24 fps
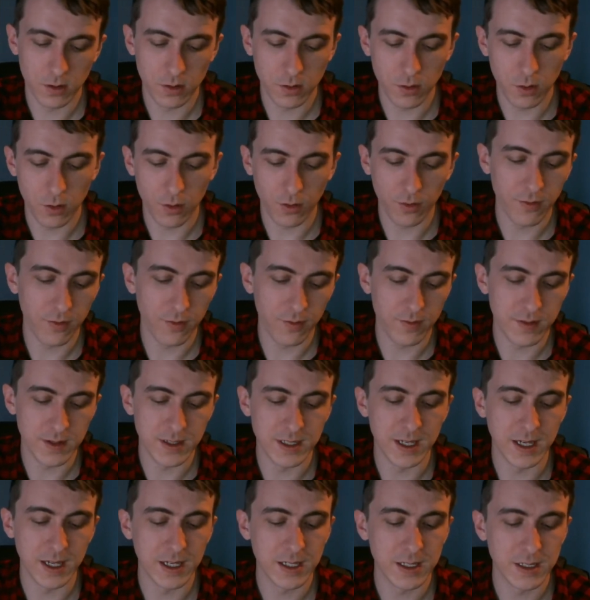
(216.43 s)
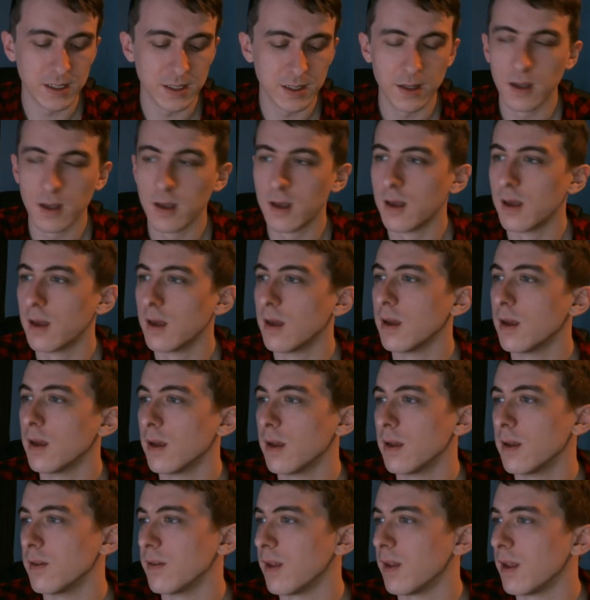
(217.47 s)
Torque 56,
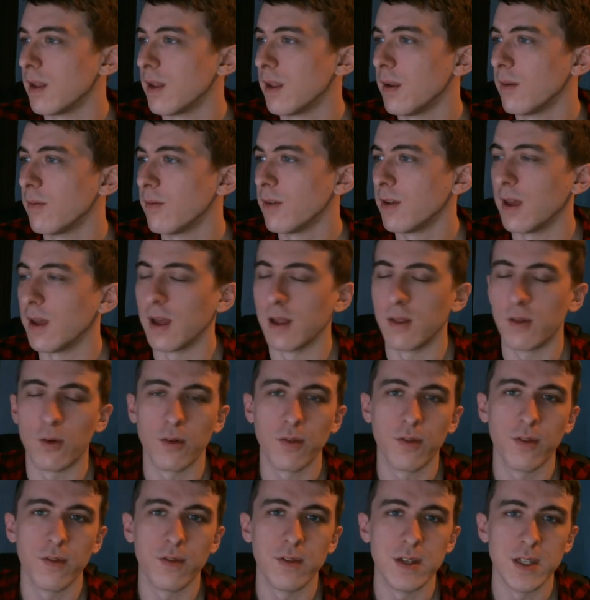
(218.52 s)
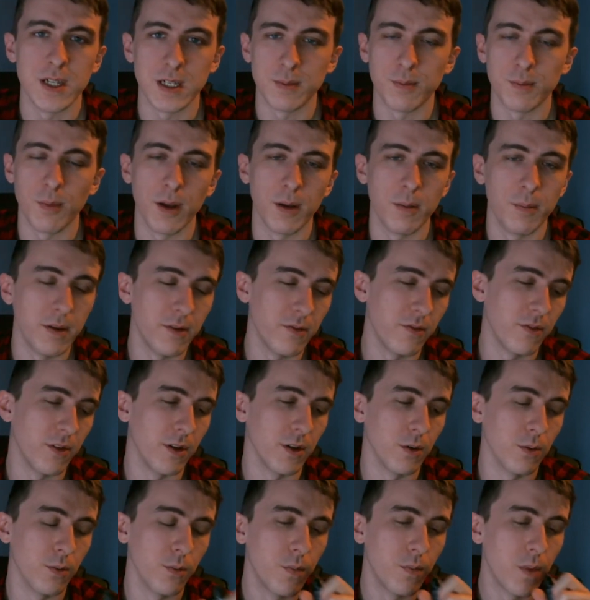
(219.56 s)
so yeah, Torque 56 mightn't be for
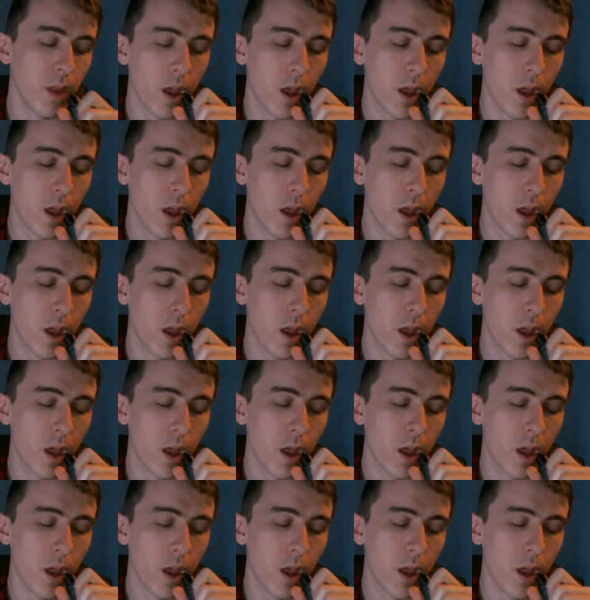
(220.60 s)
you.